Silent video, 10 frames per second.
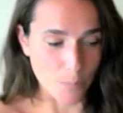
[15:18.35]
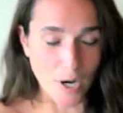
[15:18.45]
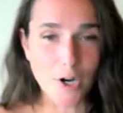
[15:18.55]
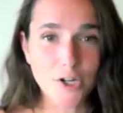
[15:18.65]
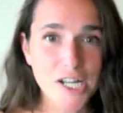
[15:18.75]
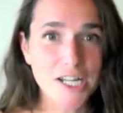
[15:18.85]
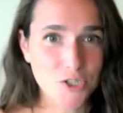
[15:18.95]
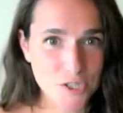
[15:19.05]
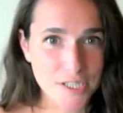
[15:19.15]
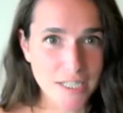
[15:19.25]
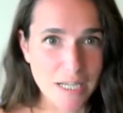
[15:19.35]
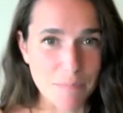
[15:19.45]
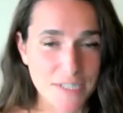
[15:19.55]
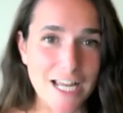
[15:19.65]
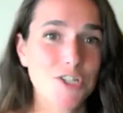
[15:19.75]
prioritize your sleep
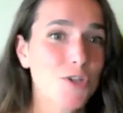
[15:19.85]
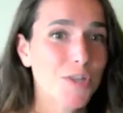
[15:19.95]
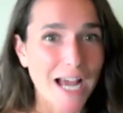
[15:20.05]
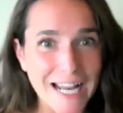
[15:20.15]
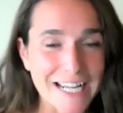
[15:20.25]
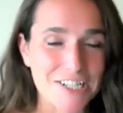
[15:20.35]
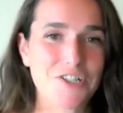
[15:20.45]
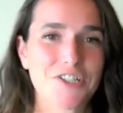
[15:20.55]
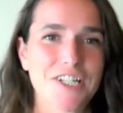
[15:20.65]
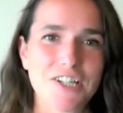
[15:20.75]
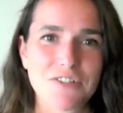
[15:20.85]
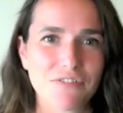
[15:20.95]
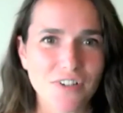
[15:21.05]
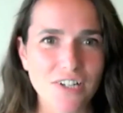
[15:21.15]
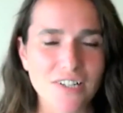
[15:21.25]
schedule that into your schedule
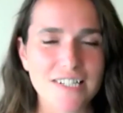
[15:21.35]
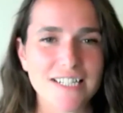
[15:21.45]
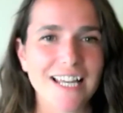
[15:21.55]
1st mm-hmm.